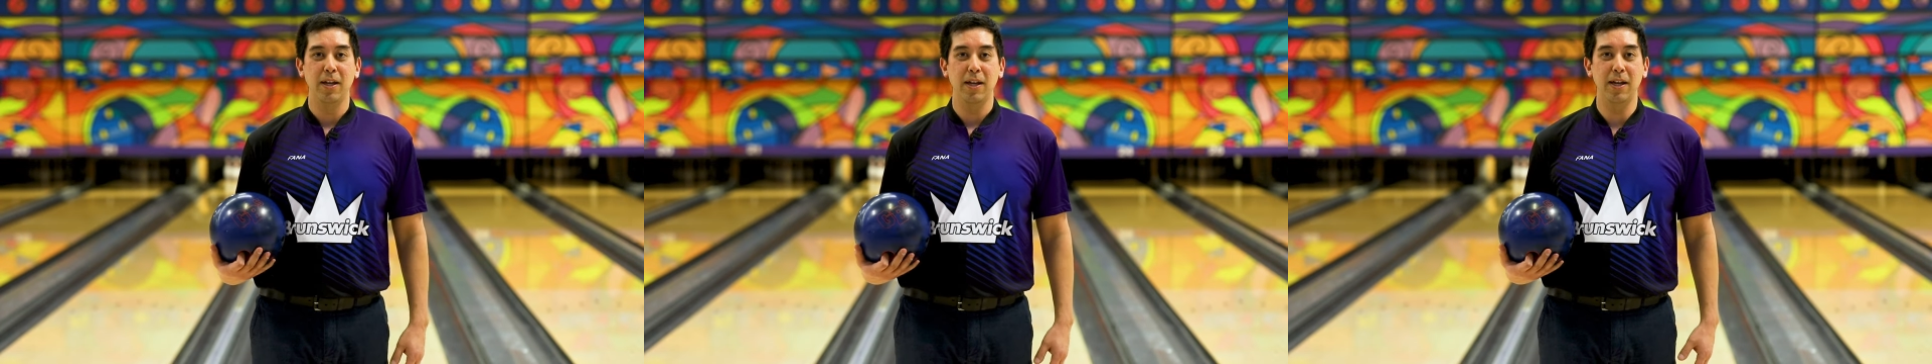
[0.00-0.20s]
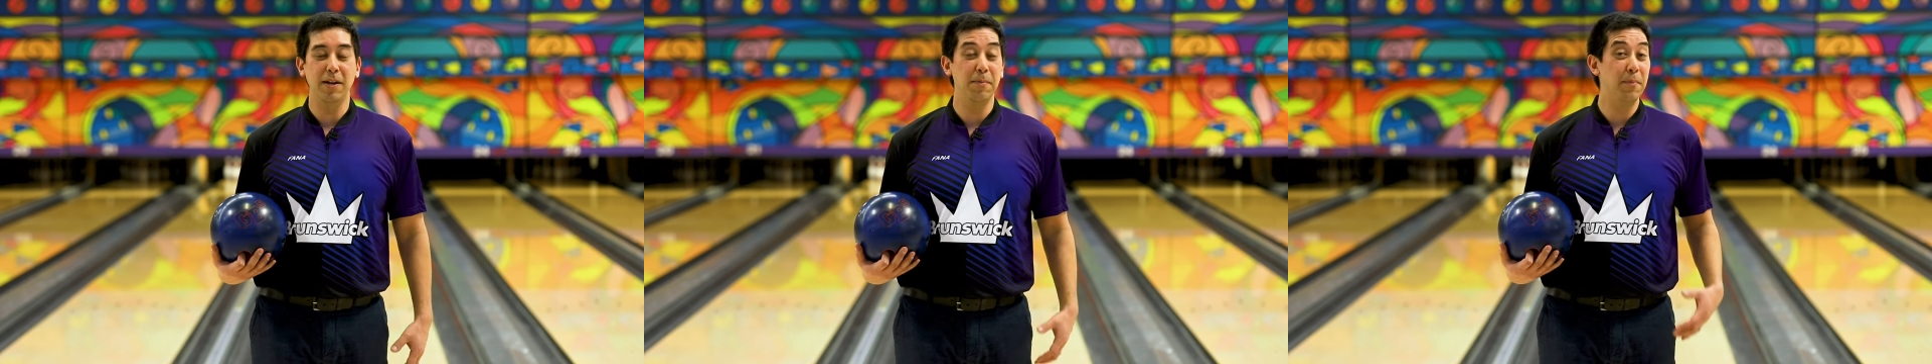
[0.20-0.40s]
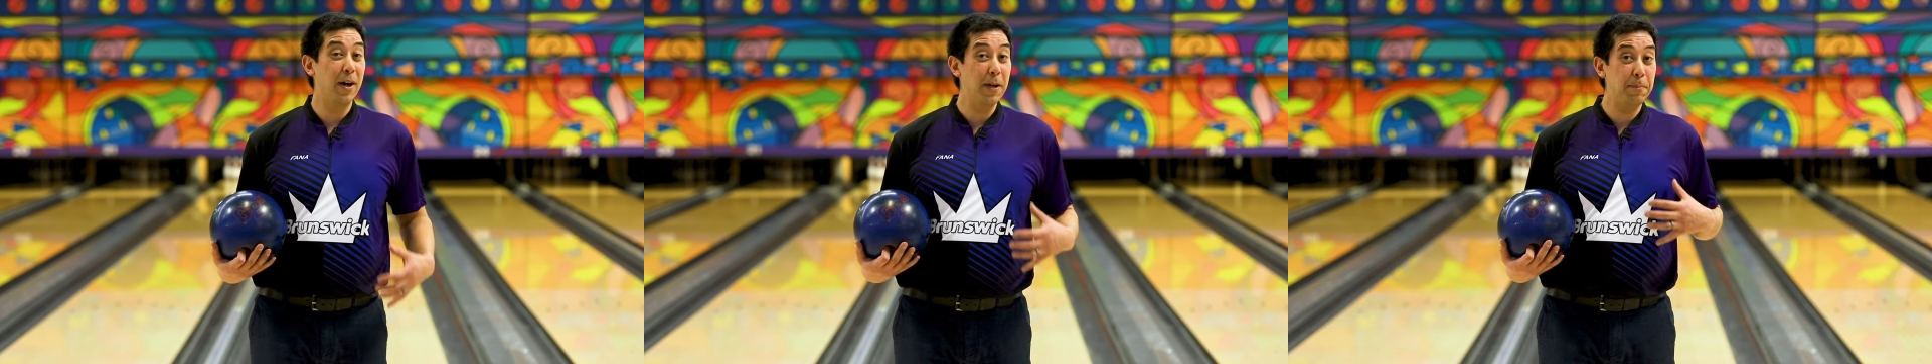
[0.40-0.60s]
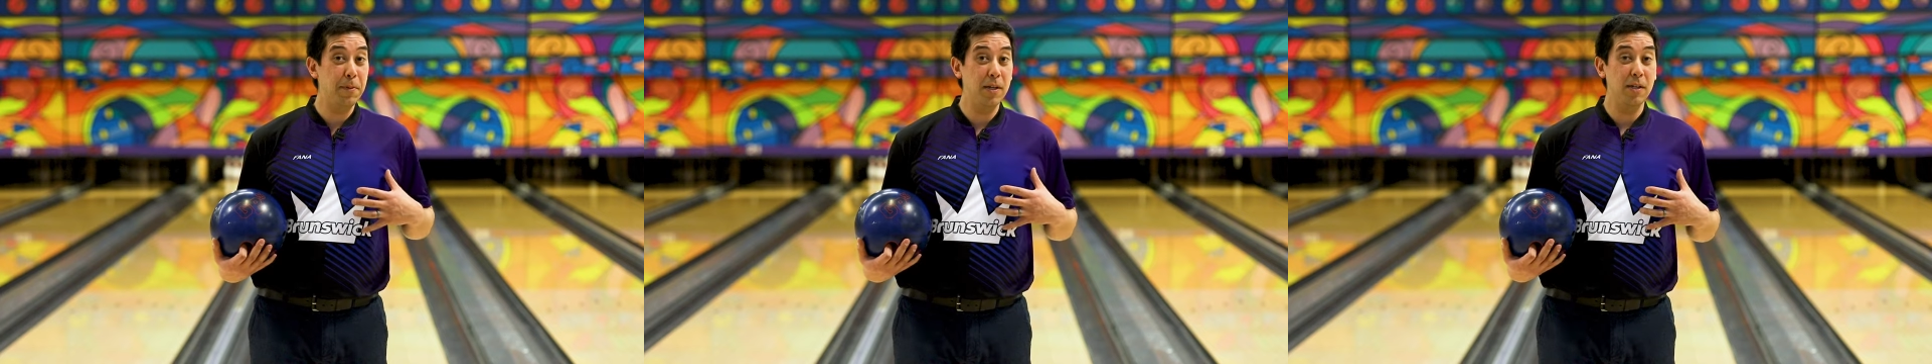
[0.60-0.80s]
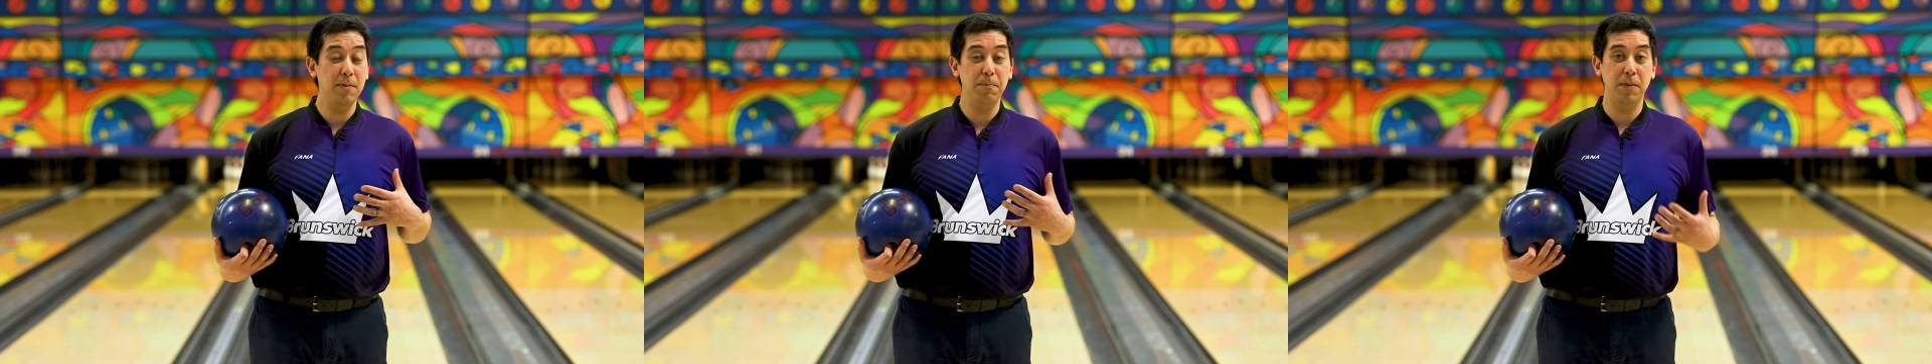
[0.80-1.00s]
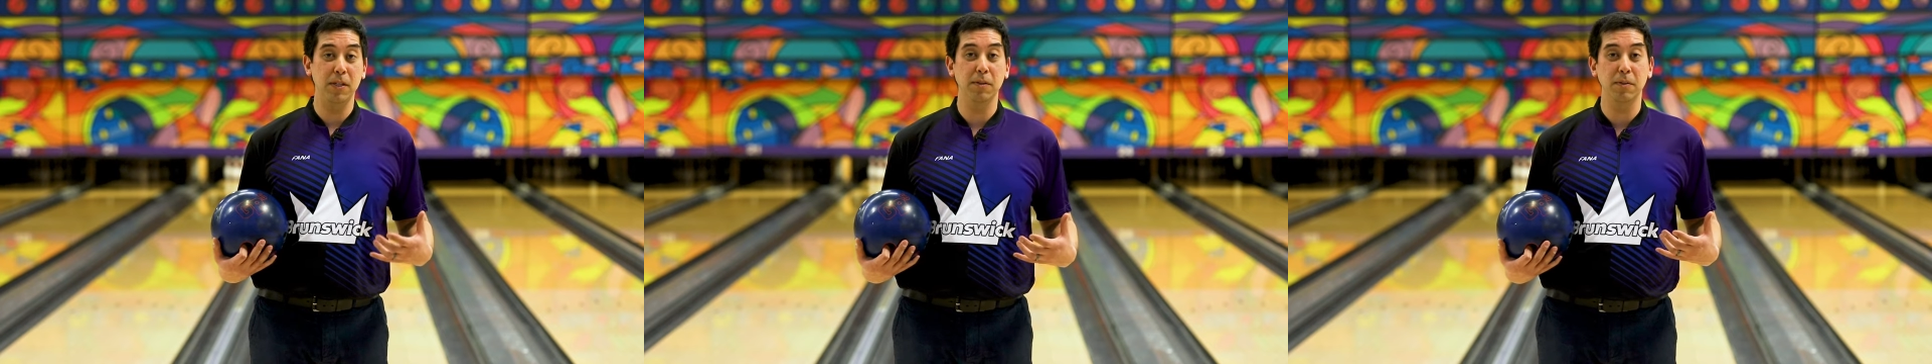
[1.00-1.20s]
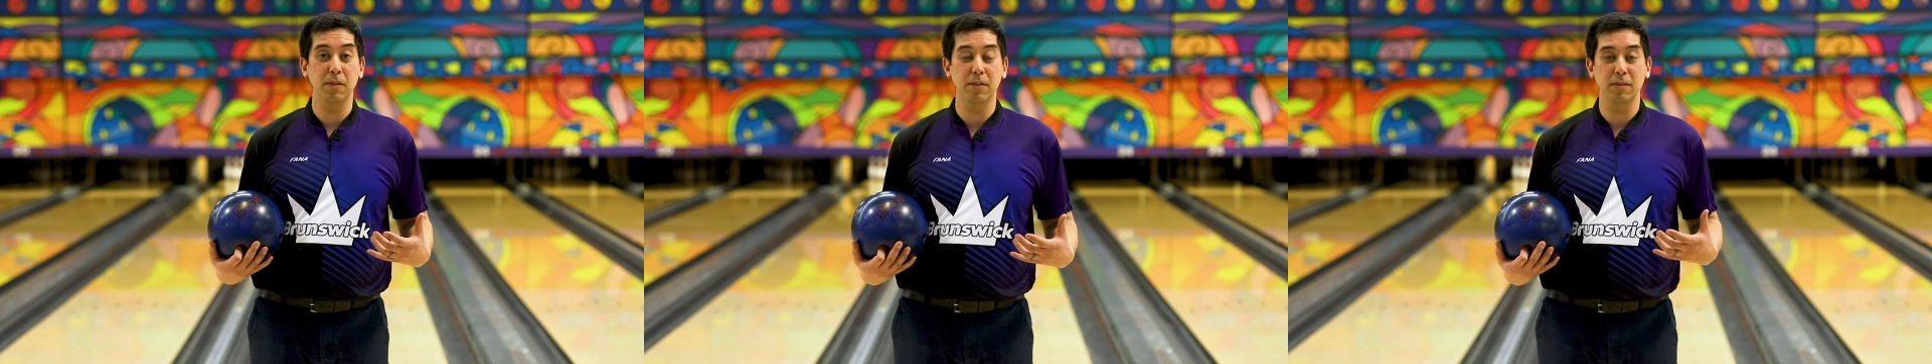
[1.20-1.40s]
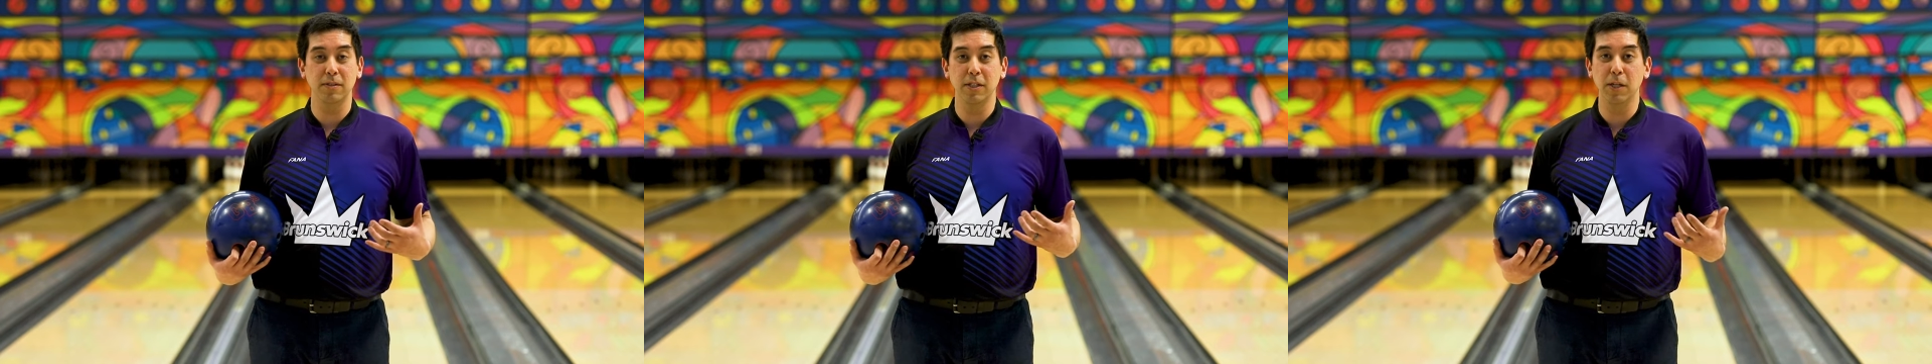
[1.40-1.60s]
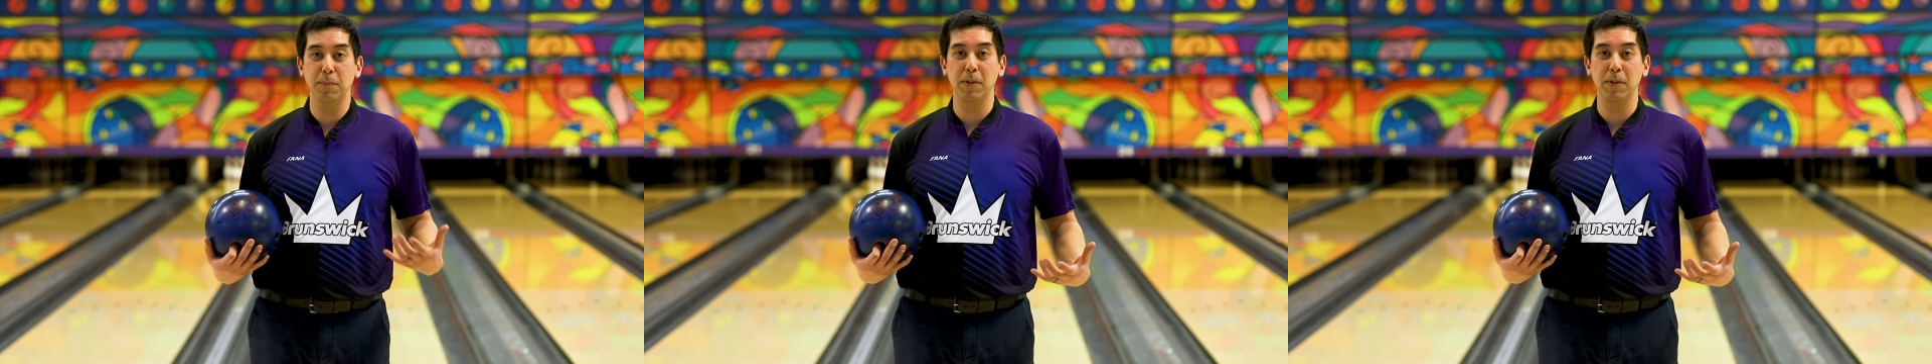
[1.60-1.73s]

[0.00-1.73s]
and in my opinion, be a little